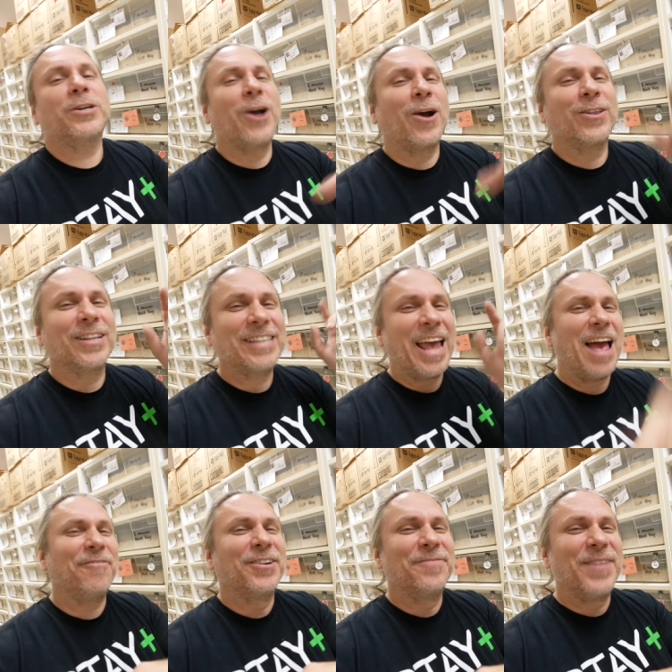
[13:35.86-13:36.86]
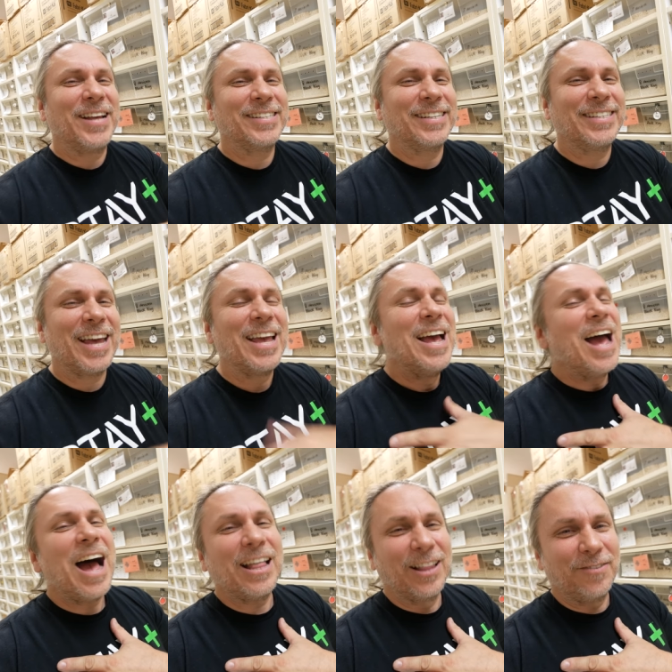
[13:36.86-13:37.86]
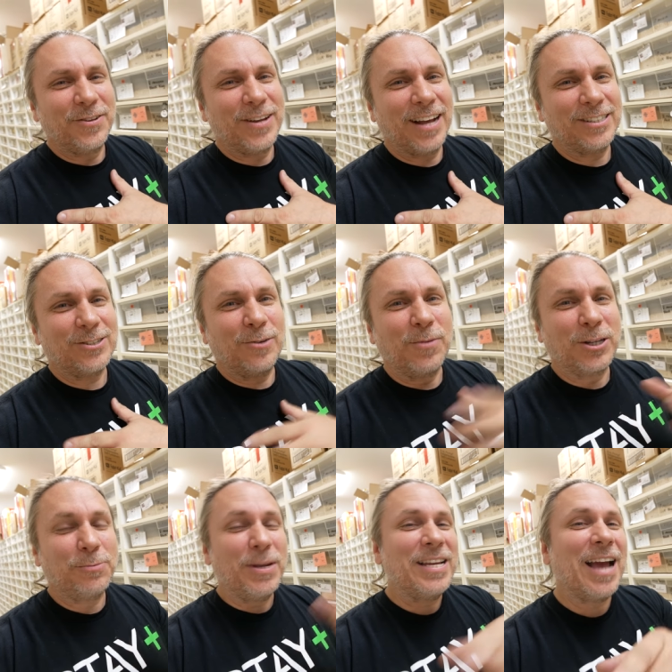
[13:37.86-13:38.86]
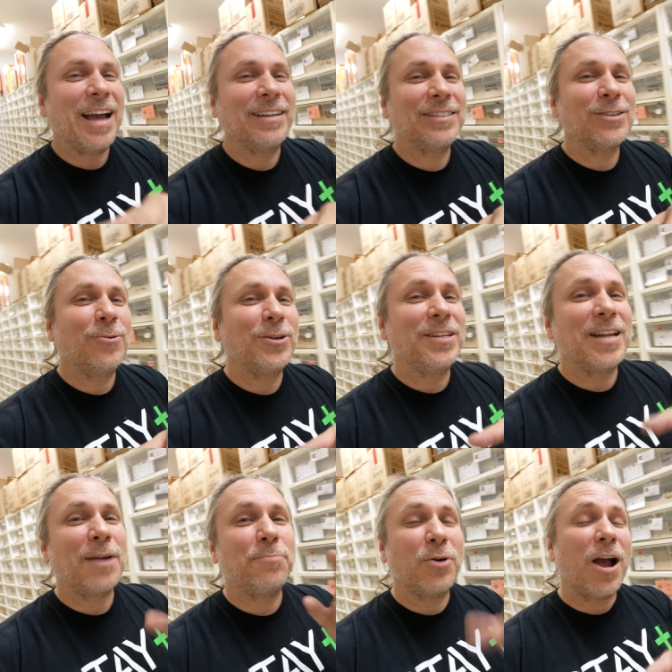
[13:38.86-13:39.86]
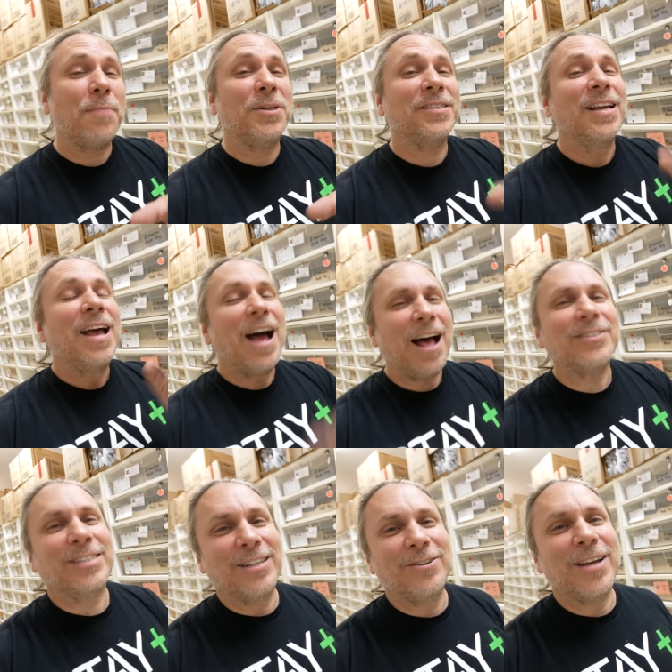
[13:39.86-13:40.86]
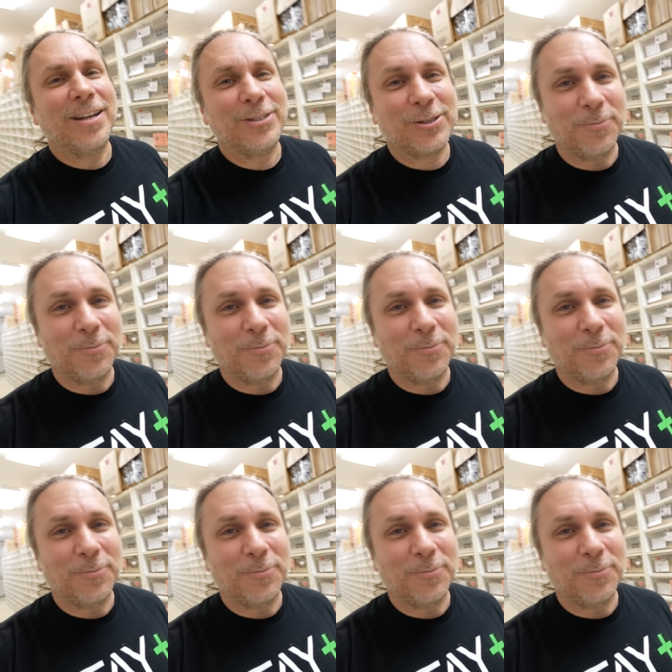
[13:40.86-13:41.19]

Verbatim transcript: Regardless, have an amazing day. I love you guys so much. Be kind to someone, and I promise I'll see you guys